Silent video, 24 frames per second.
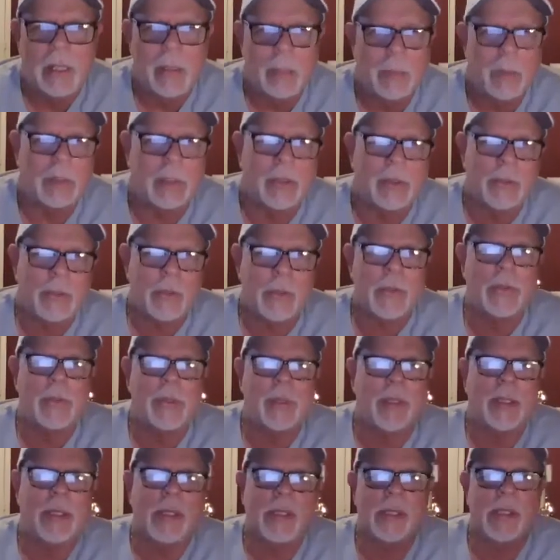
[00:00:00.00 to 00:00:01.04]
But the truth
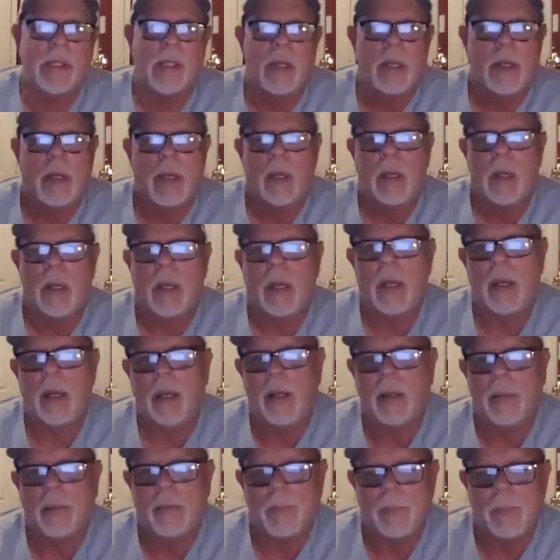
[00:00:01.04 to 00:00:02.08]
is,
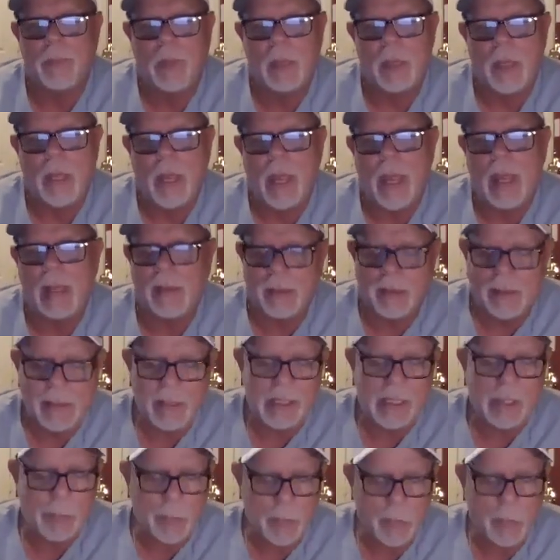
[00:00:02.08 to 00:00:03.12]
at
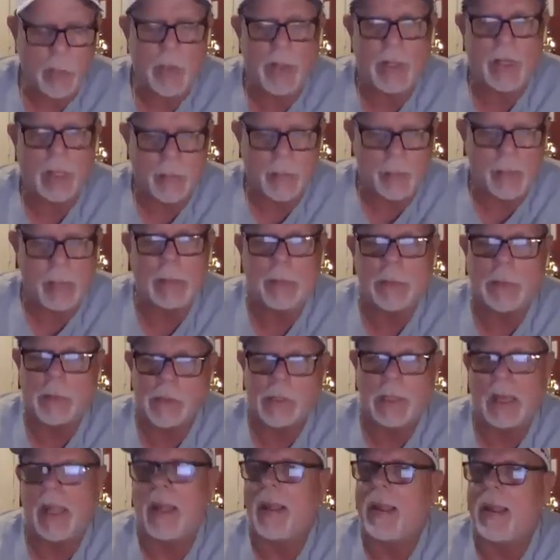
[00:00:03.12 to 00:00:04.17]
this point in people's
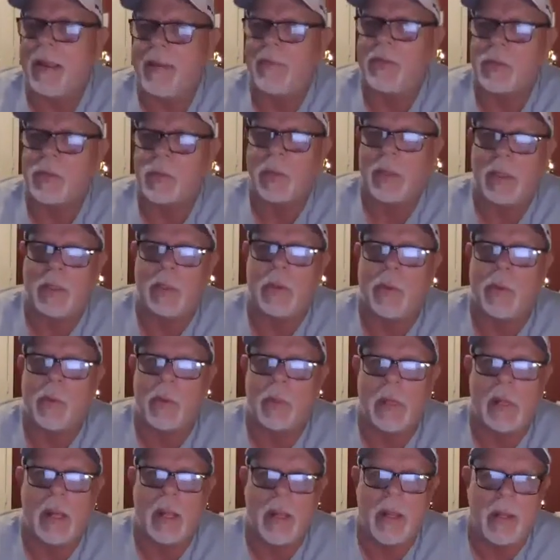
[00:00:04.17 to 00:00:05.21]
lives, whether you know it
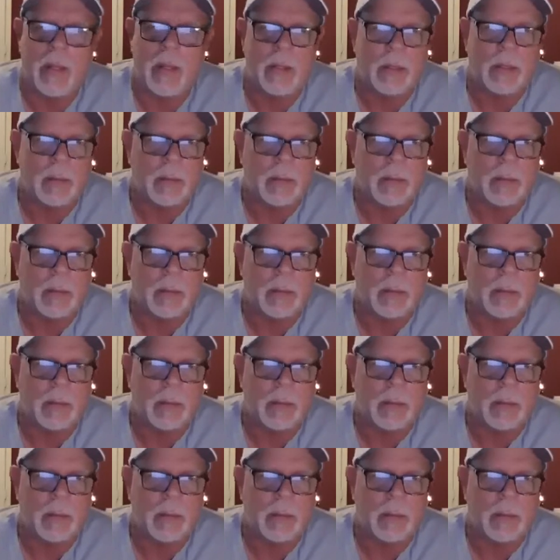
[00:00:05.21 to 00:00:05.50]
or not,